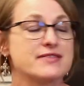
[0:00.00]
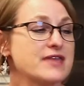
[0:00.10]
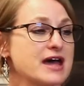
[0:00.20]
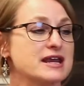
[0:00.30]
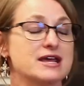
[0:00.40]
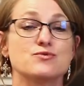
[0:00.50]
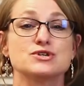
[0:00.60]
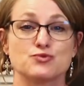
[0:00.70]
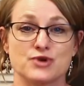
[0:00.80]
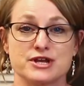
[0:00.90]
that it
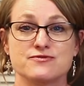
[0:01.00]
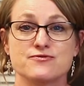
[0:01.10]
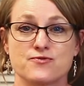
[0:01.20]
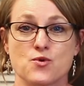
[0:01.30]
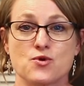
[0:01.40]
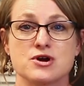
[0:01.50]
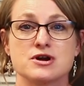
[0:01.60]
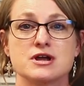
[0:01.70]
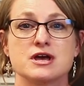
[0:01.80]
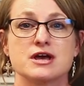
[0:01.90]
was written for